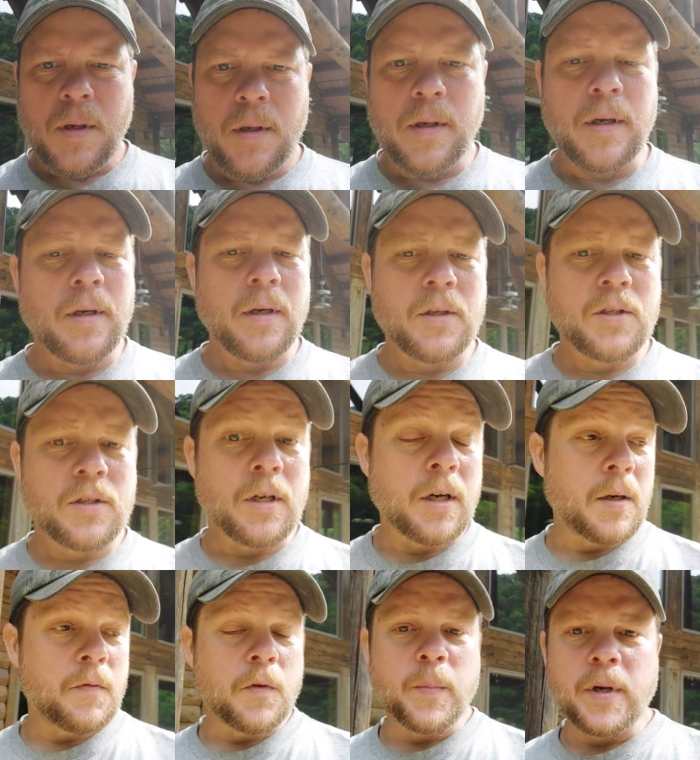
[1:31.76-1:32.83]
it's
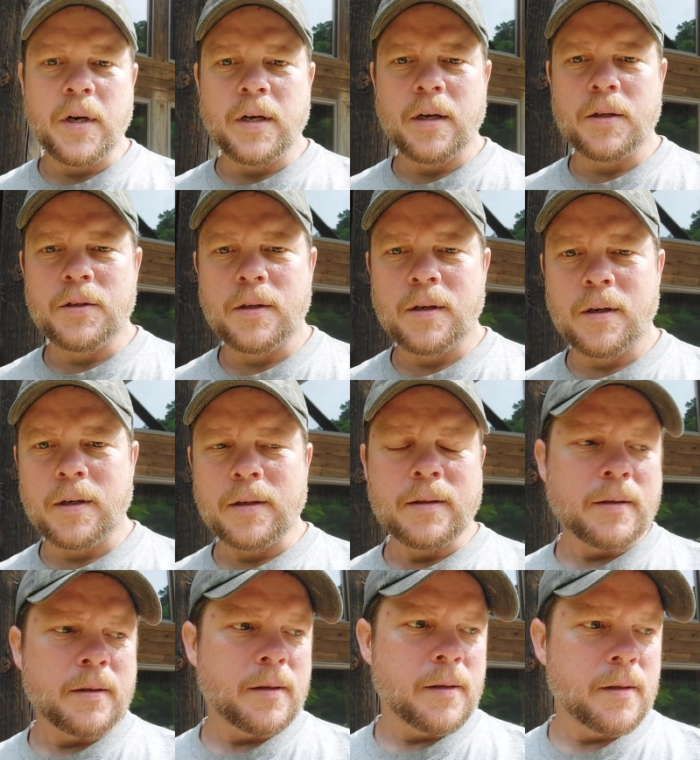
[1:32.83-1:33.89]
time for me to get started.
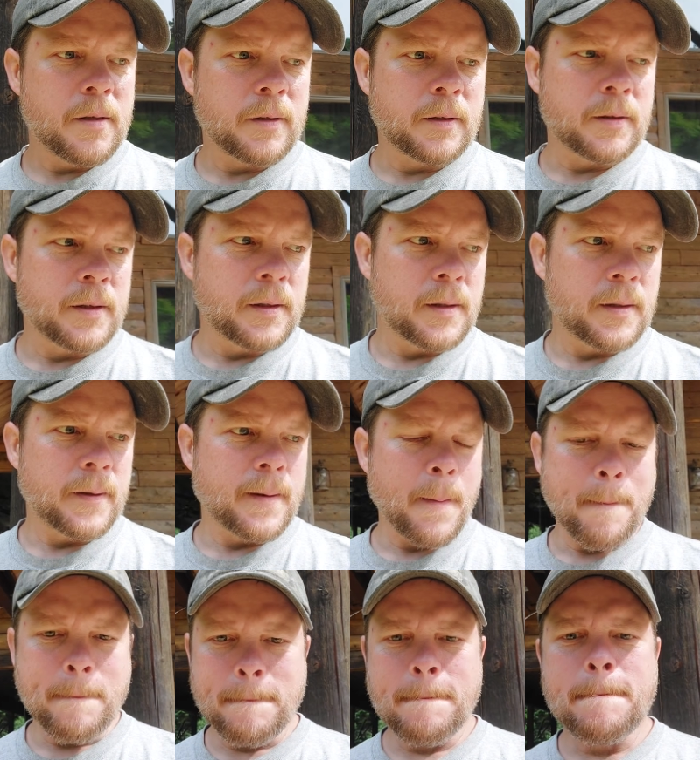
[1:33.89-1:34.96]
So
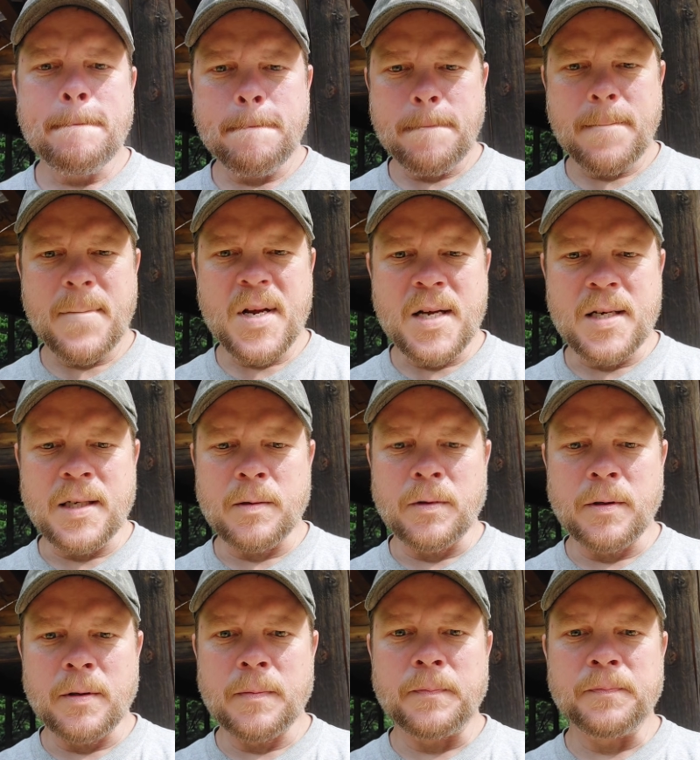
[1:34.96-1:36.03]
I
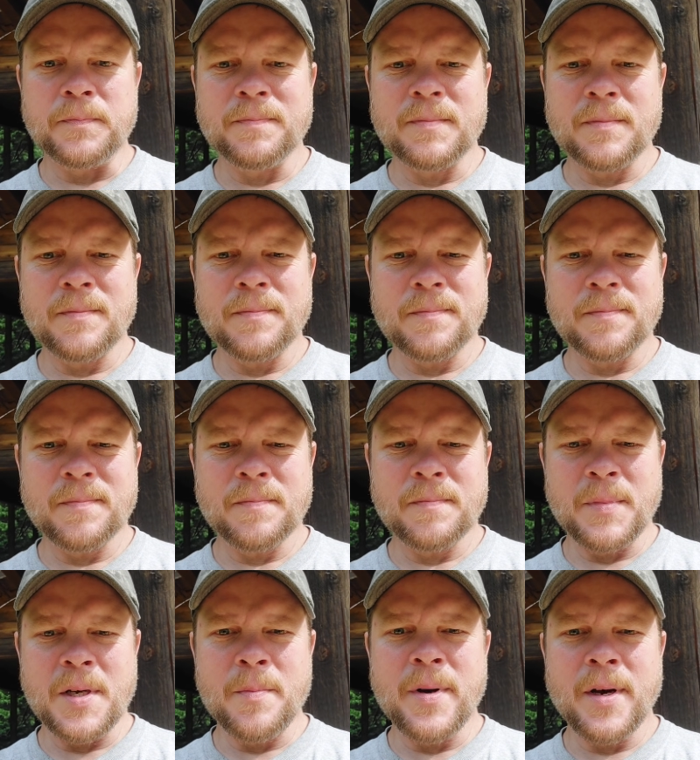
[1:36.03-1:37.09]
will
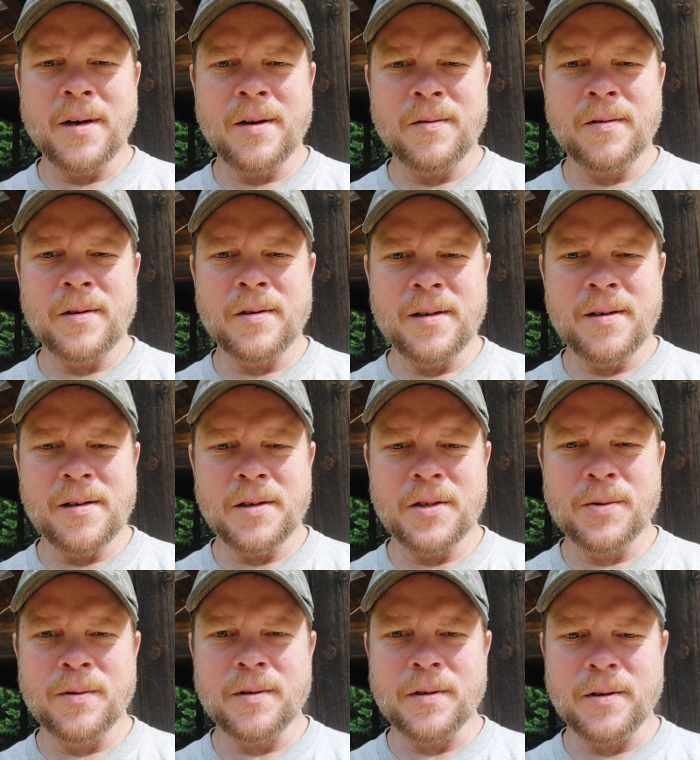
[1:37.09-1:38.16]
be back on here
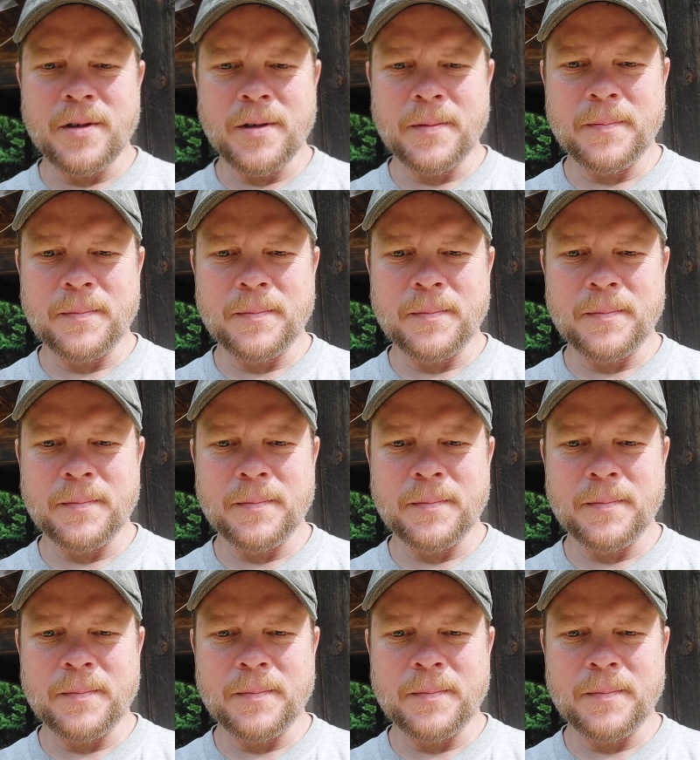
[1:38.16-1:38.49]
shortly.